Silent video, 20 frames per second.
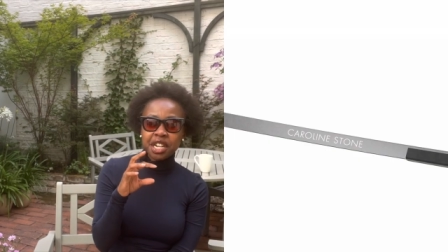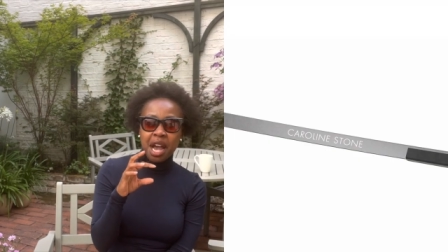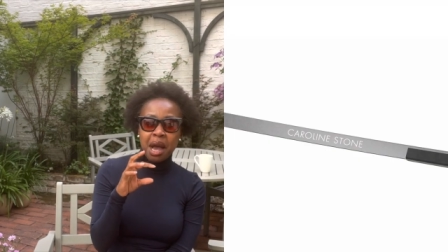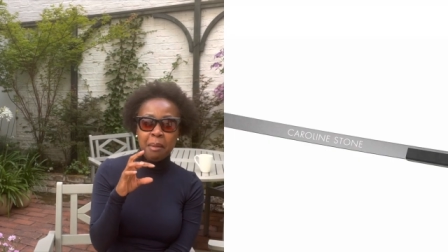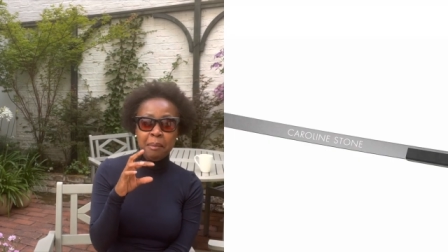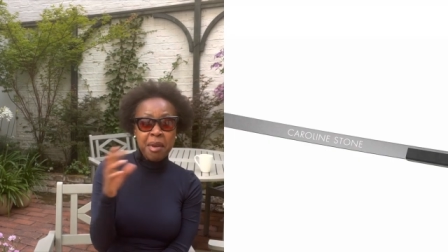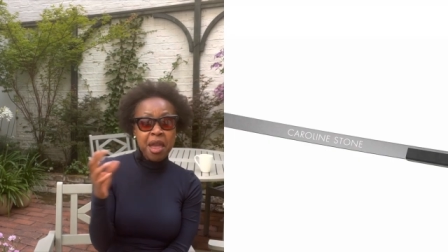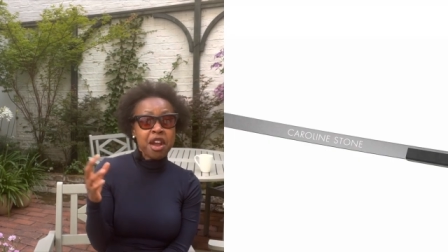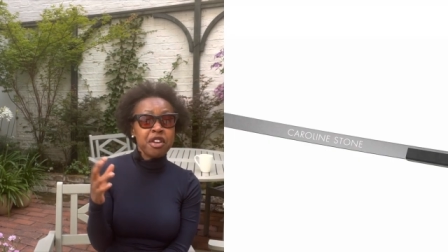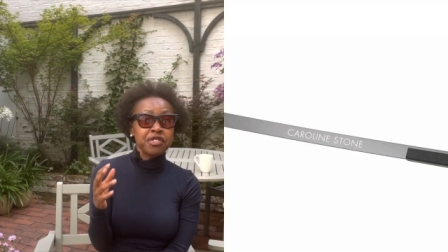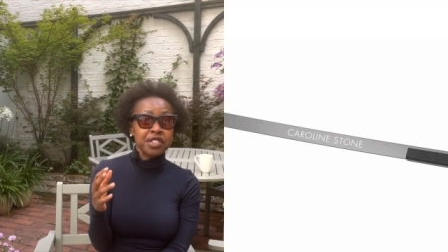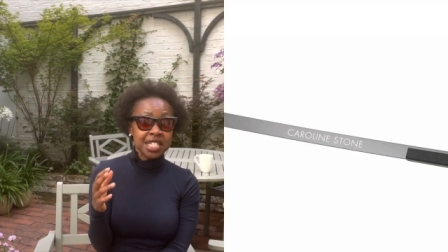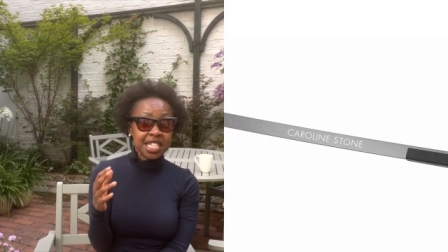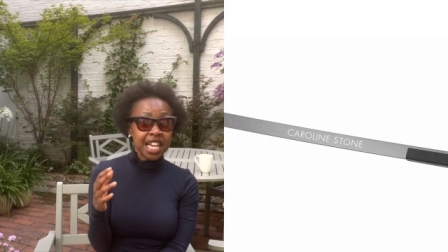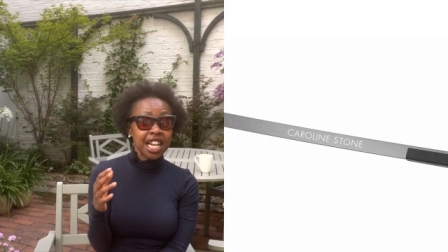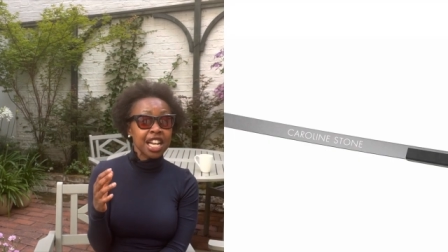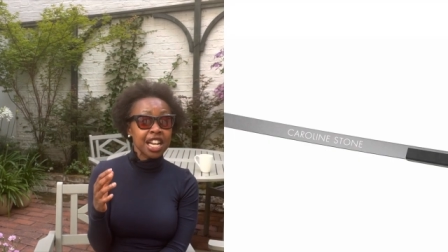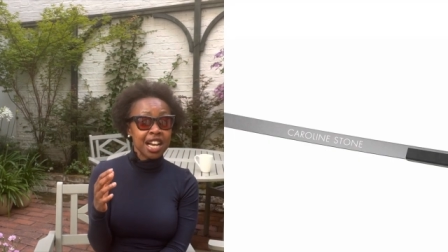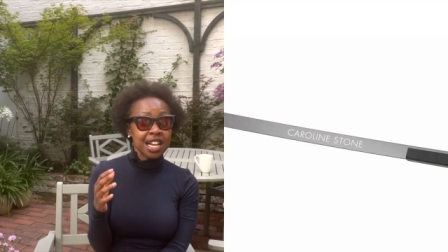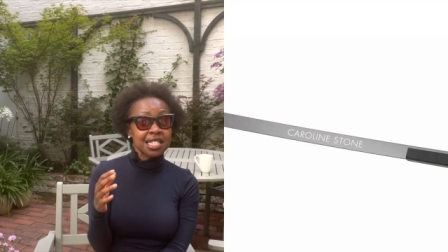uh, pair of
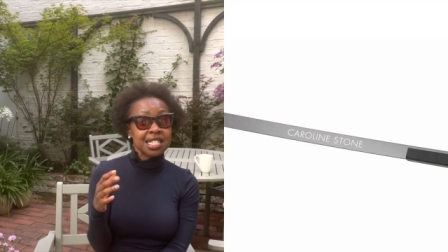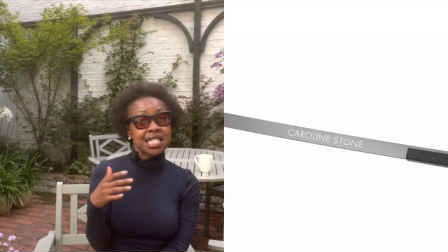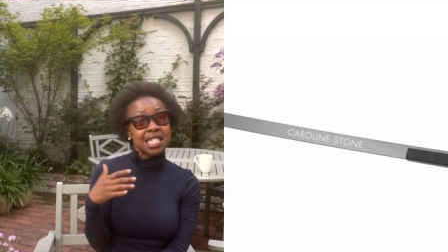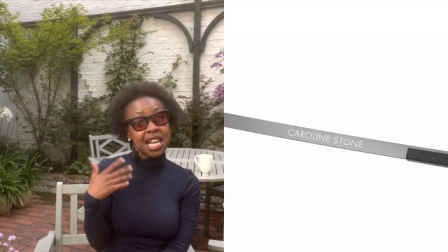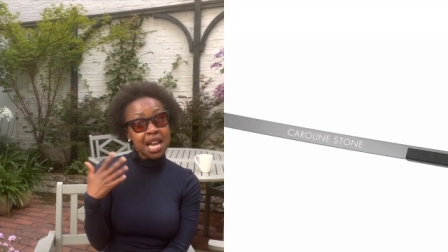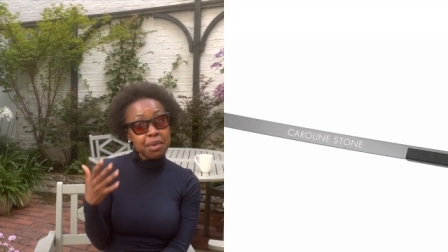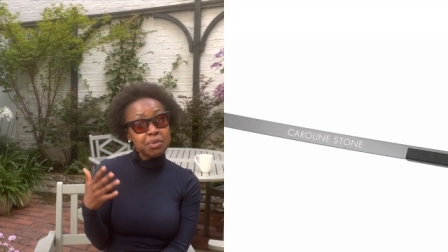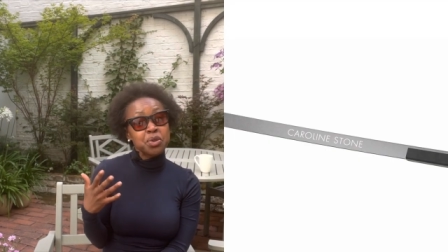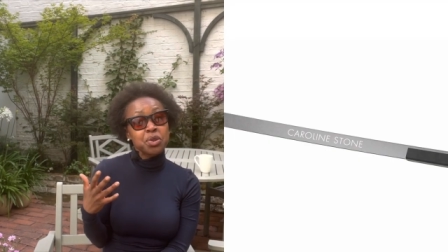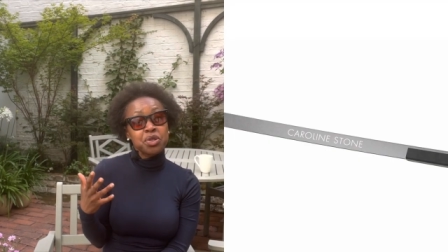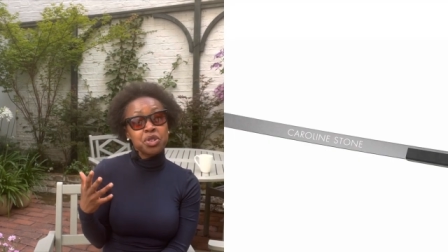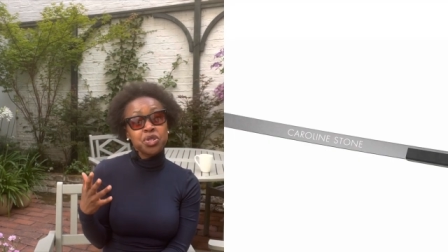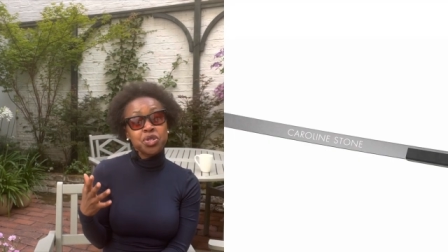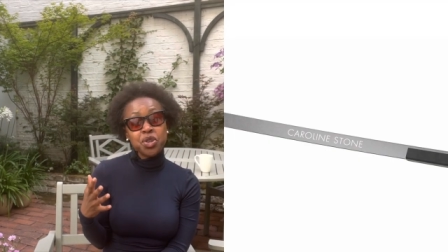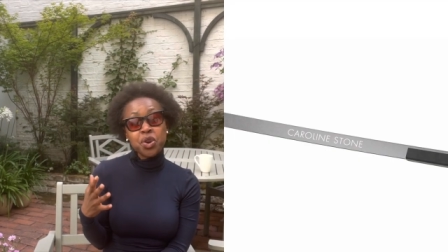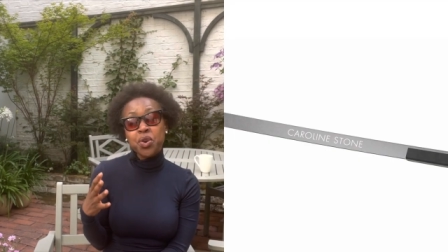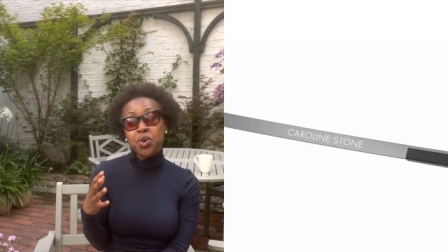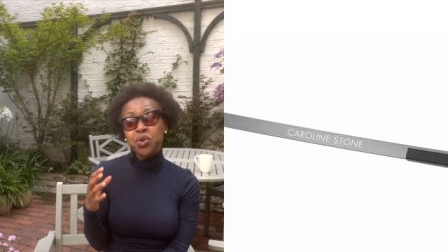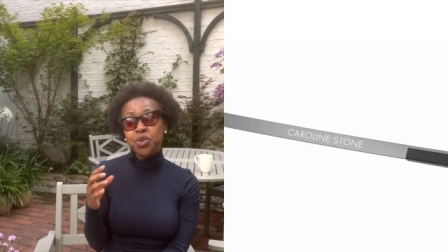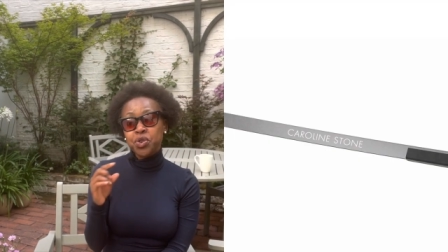sunglasses comes with its
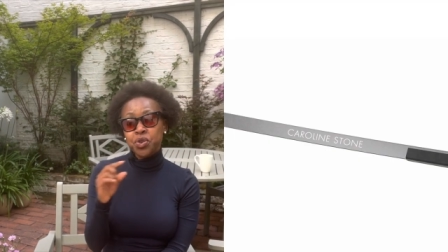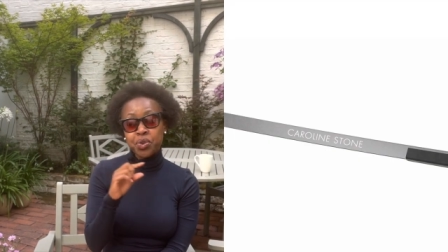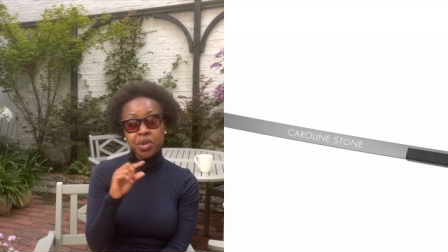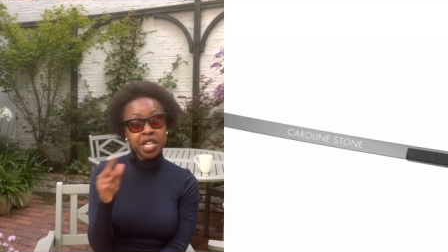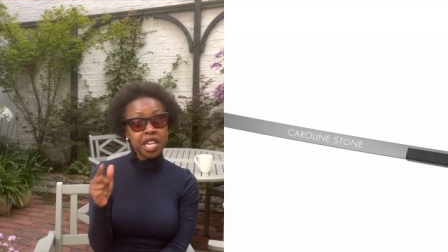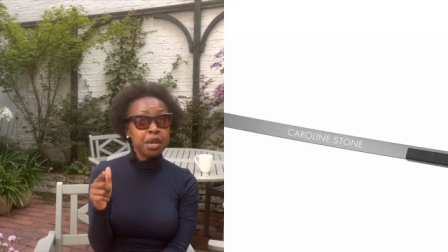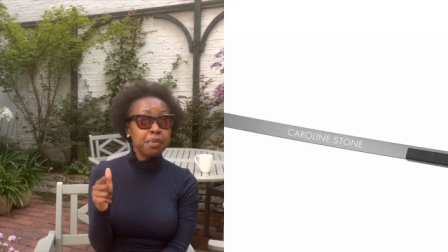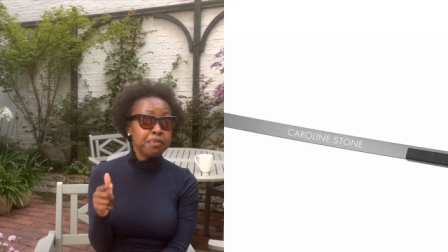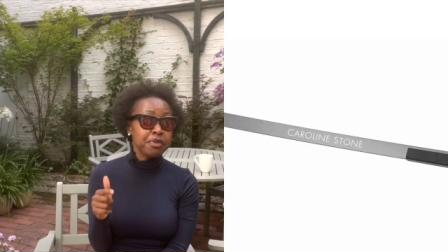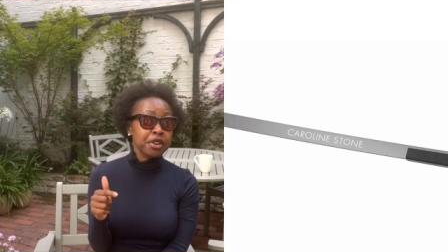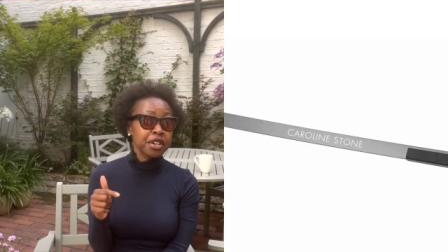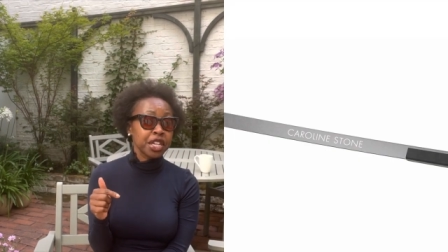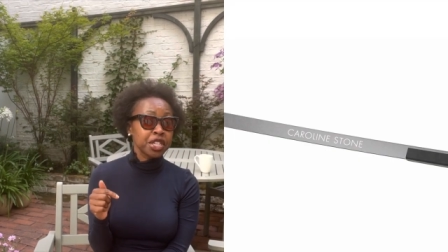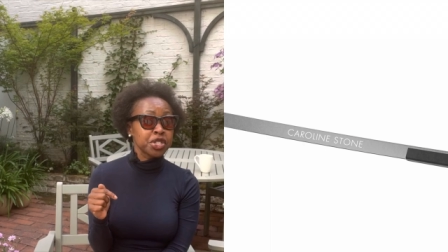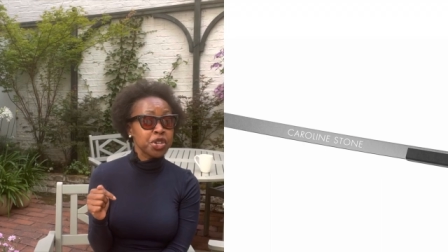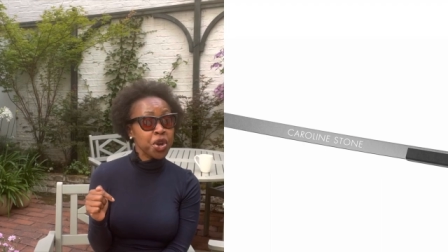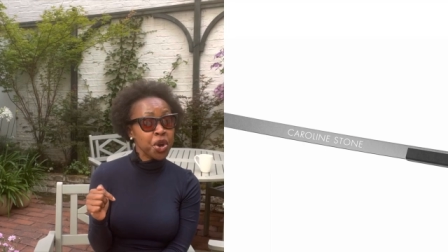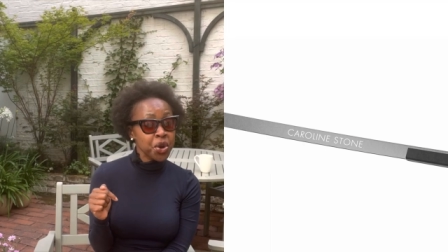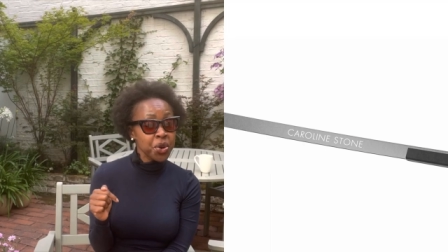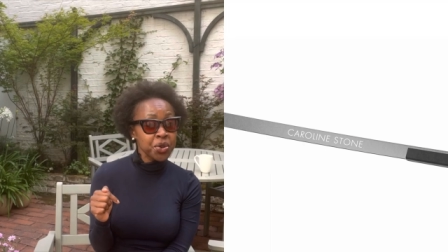own unique product
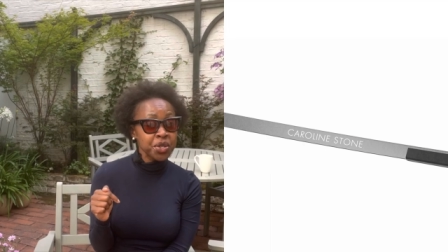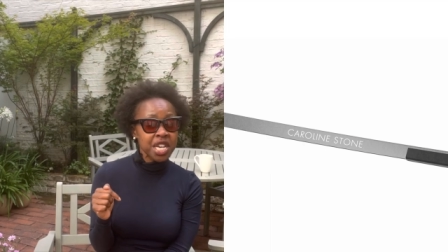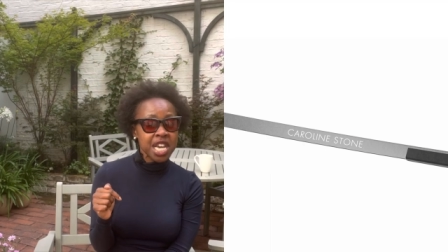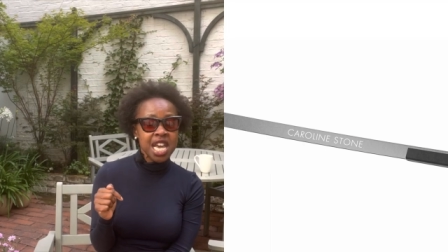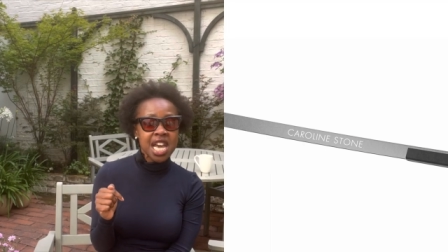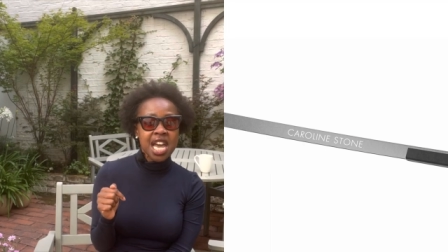code.